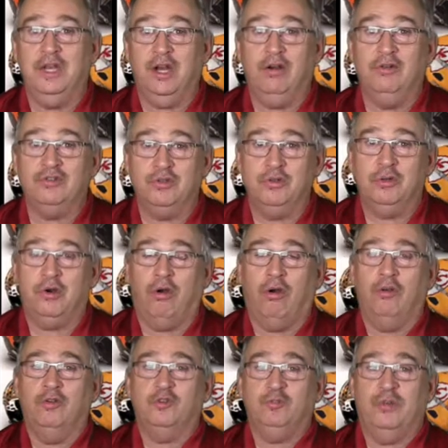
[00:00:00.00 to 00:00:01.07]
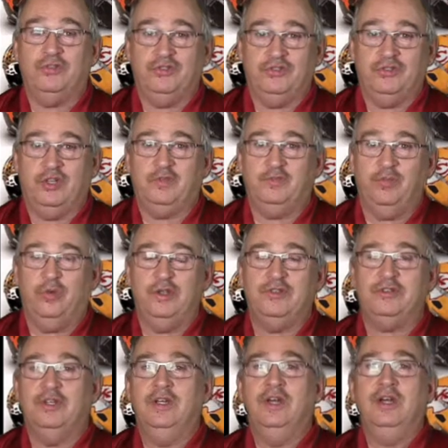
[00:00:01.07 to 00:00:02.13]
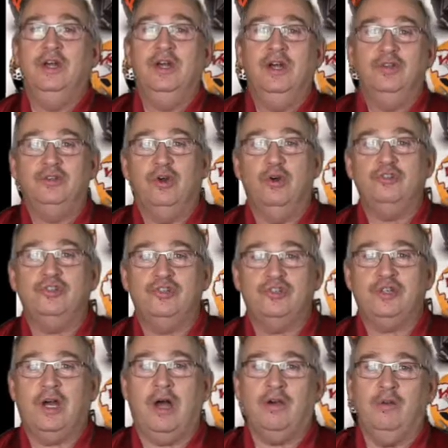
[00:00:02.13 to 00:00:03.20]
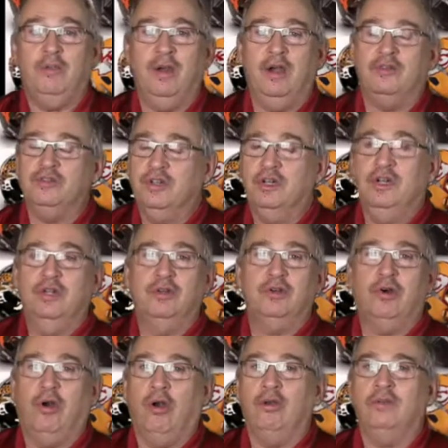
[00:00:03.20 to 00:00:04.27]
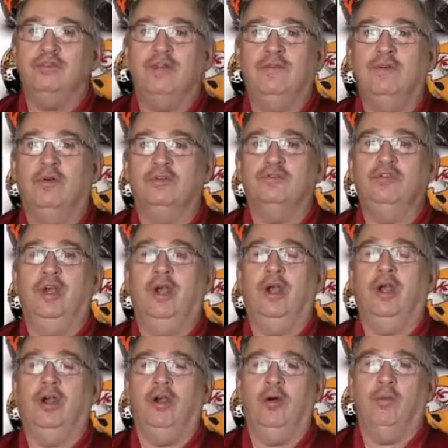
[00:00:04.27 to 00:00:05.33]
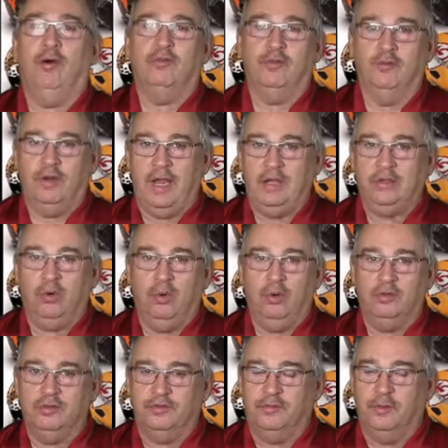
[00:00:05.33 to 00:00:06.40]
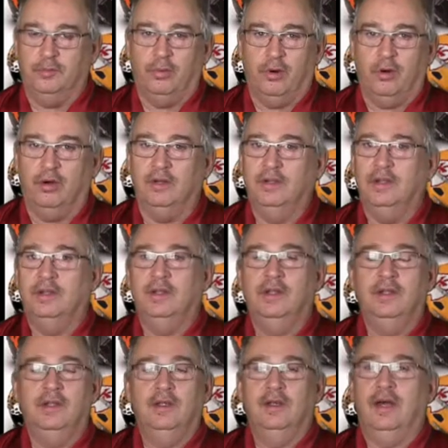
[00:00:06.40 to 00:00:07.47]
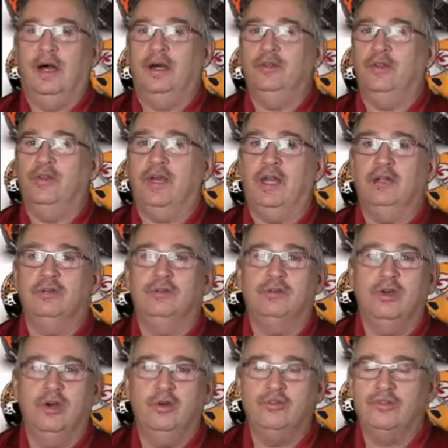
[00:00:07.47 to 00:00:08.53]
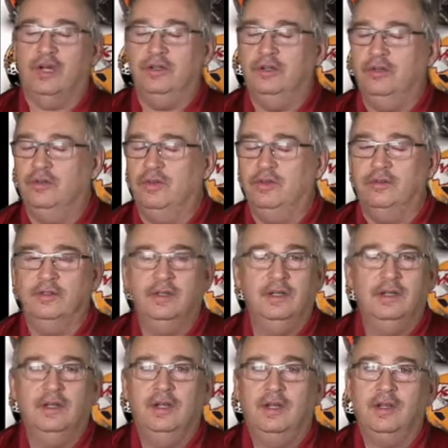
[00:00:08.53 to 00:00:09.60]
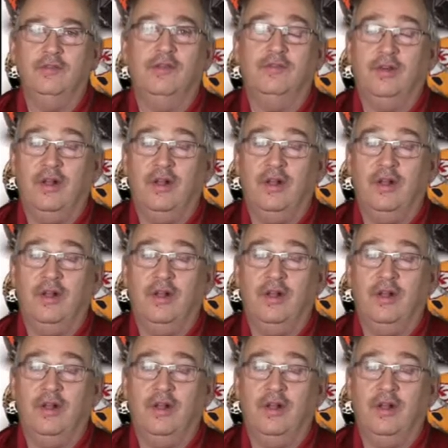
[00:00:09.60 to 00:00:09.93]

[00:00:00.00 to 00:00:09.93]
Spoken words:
the Arizona Cardinals plus the 6 points to hosting Chicago Bears. The Cardinals have looked terrible for eight quarters of football. I know they got a new coach. I know that if they